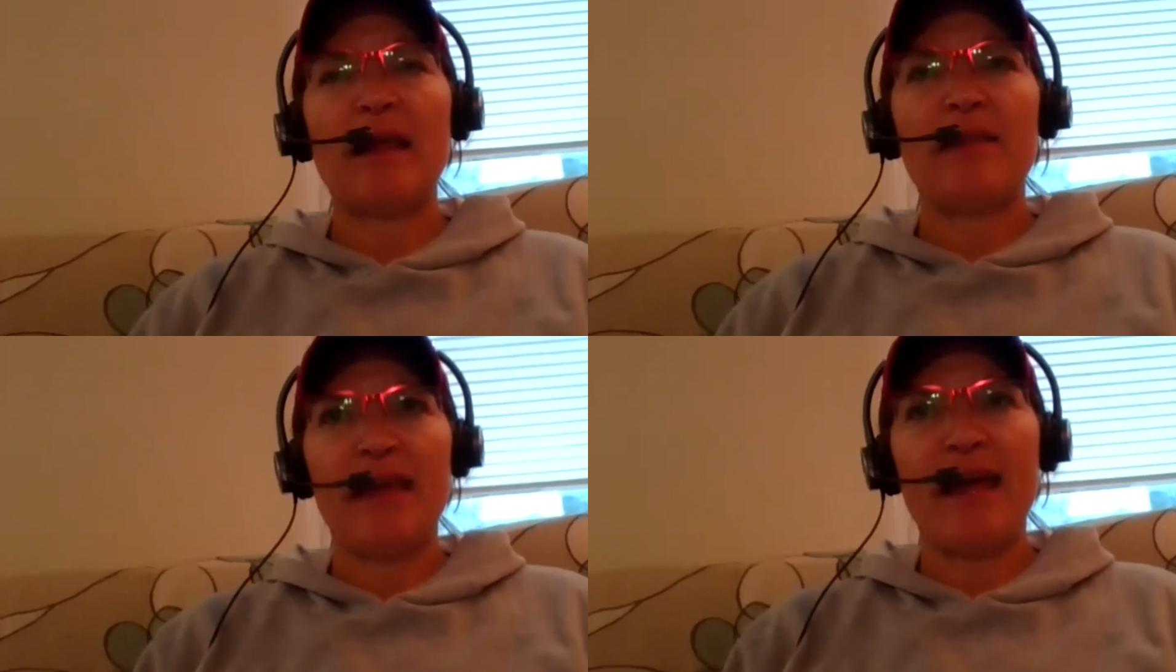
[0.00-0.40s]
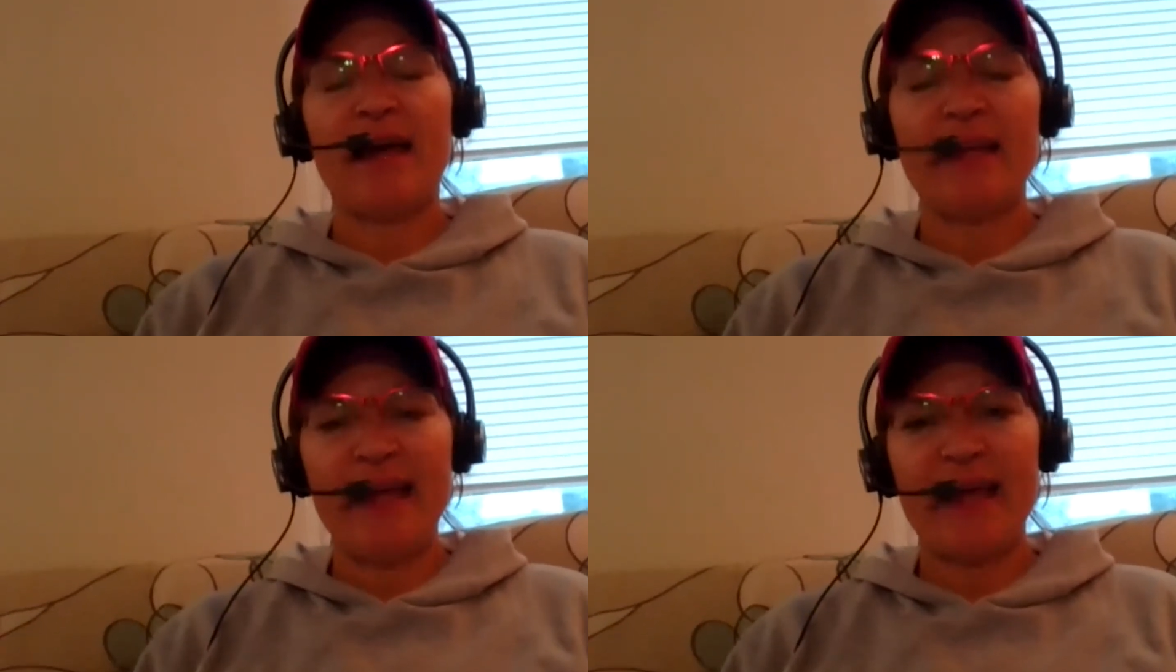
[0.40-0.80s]
they
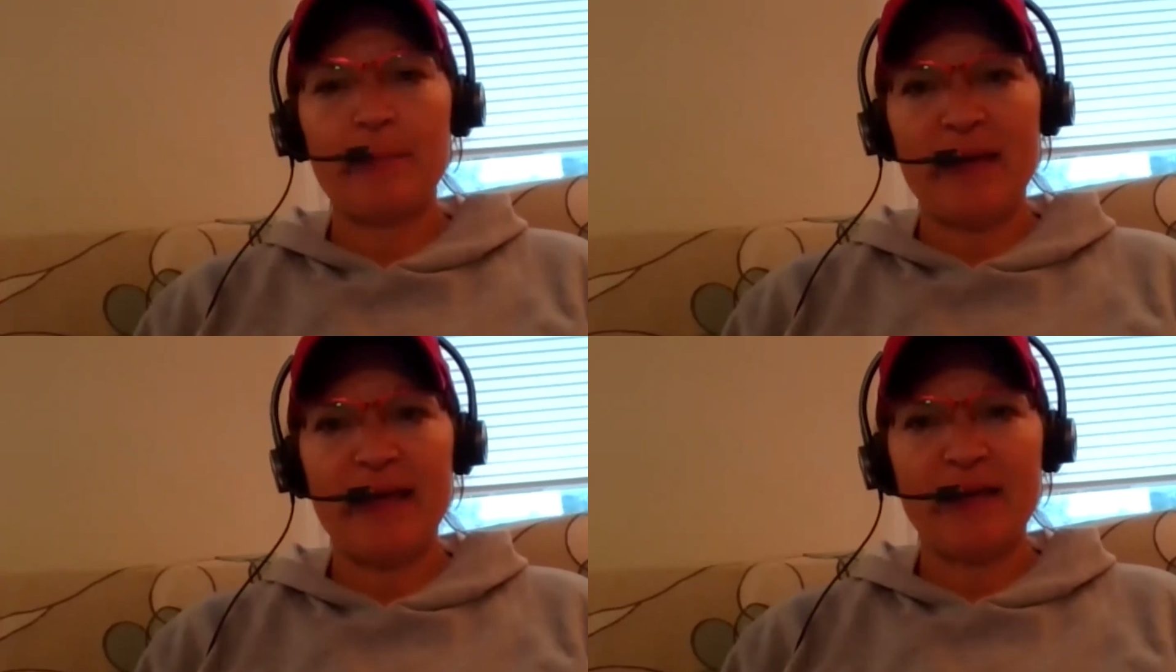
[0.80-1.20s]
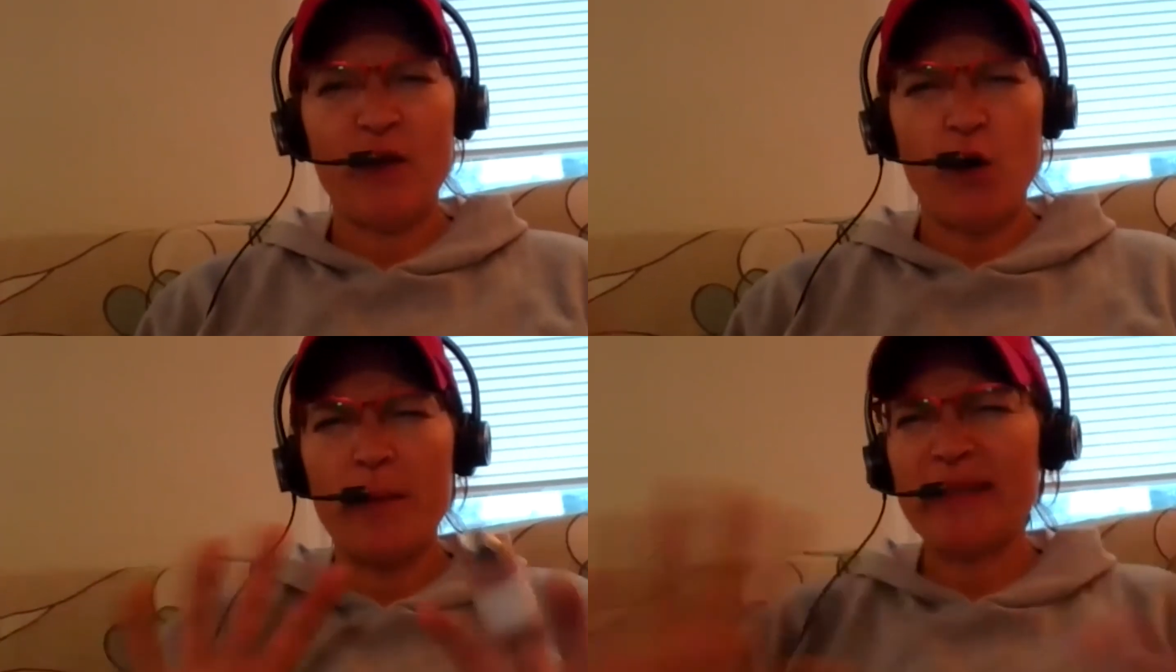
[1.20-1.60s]
had
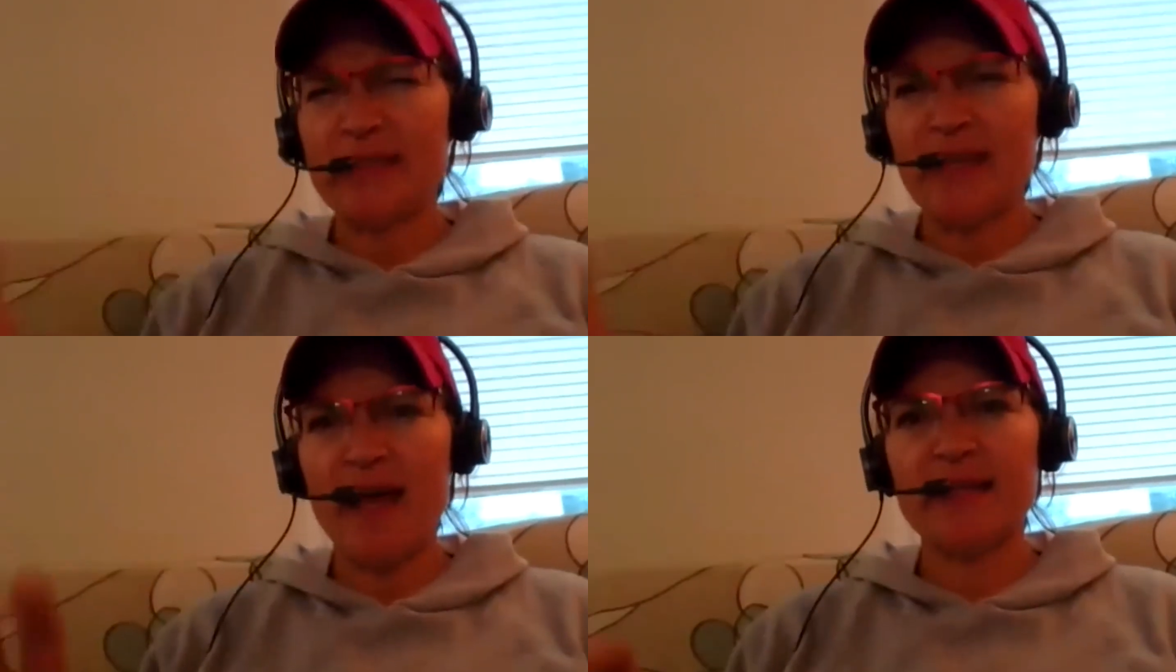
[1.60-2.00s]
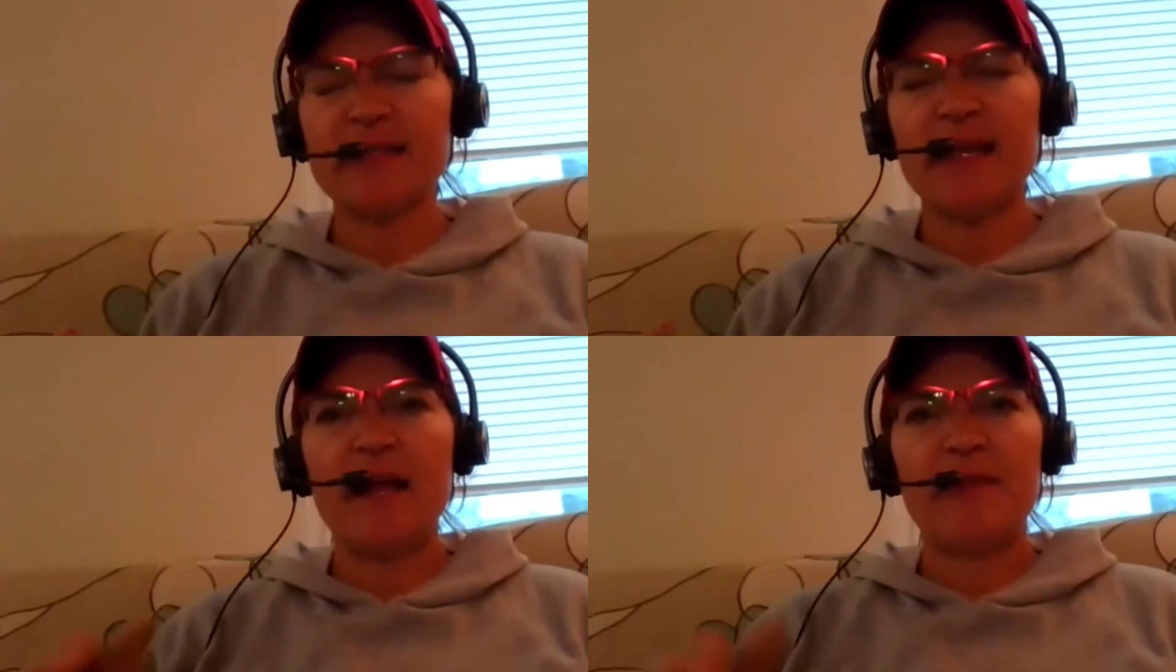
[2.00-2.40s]
homemade
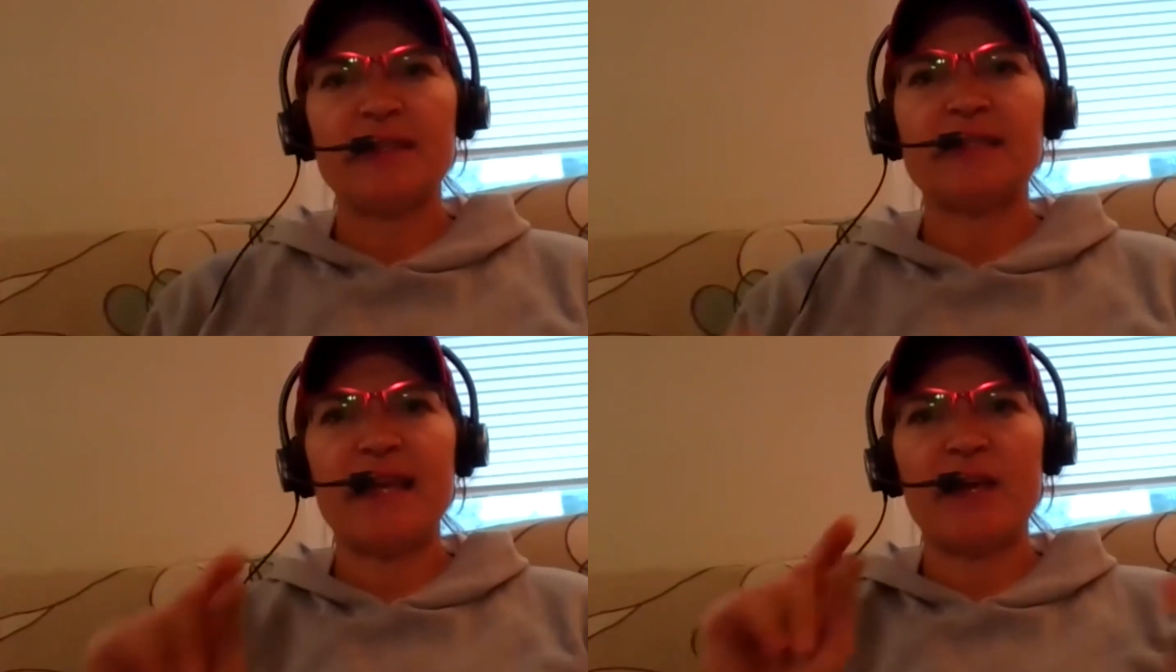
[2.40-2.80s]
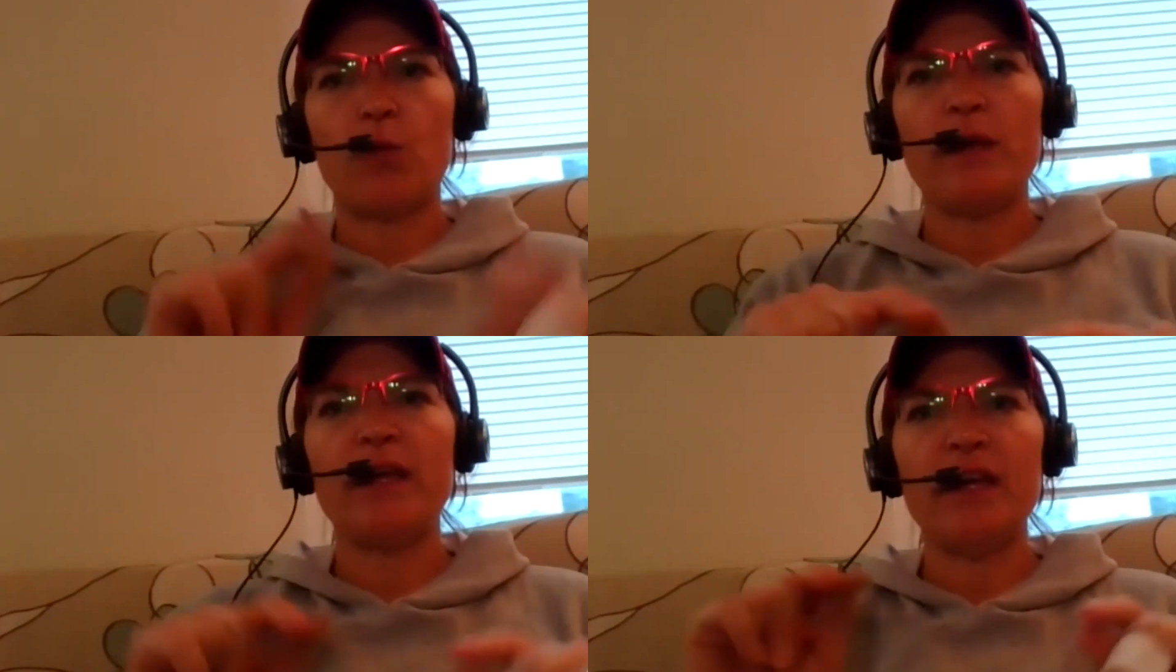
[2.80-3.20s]
signs that
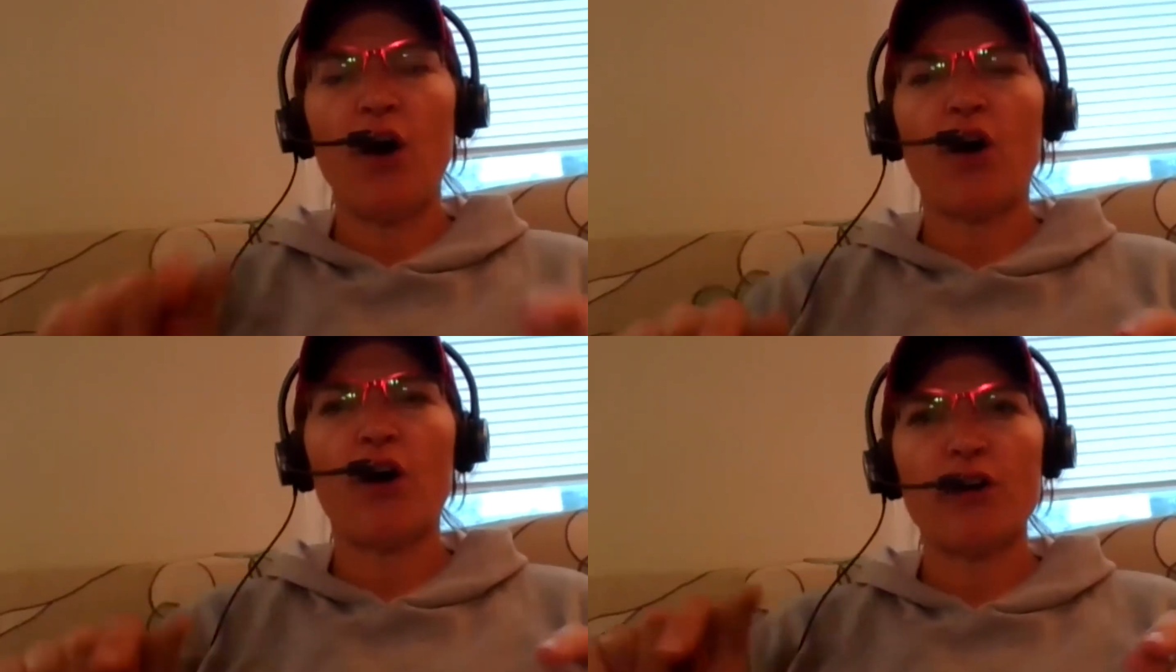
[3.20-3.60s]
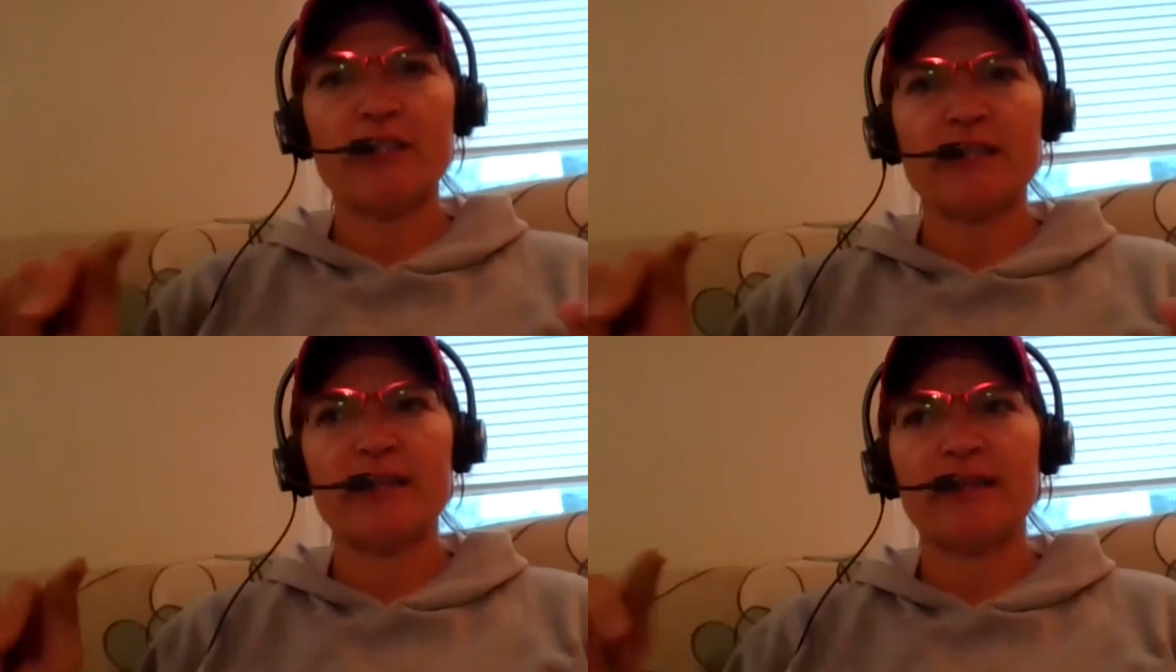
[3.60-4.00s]
said, "We
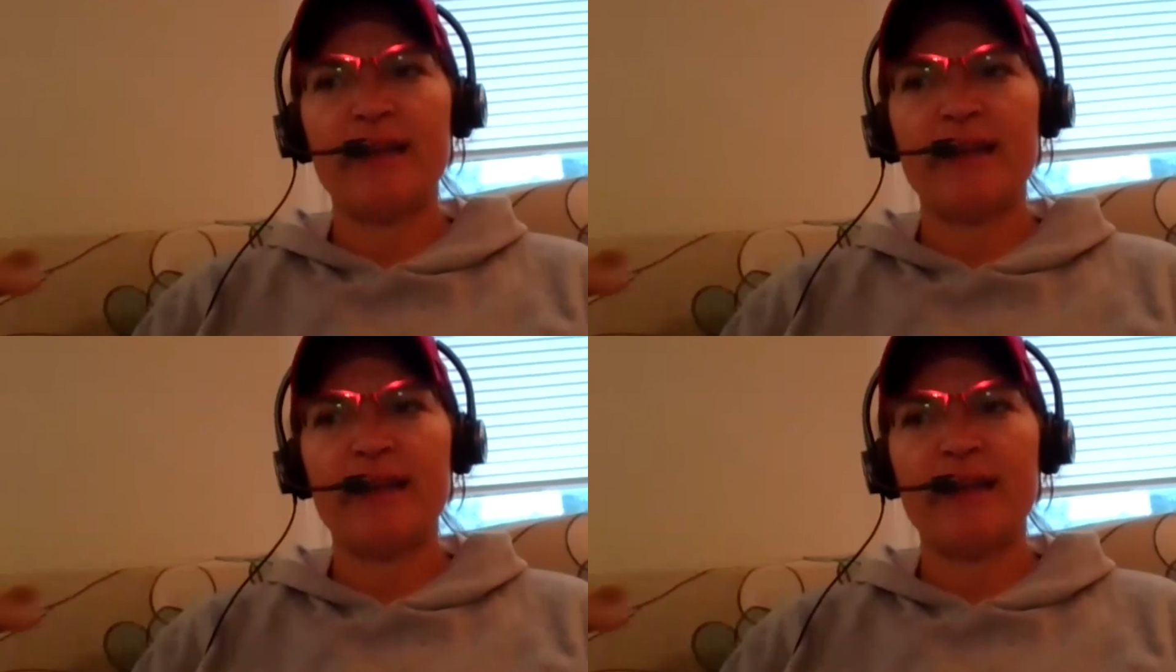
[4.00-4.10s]
heart,"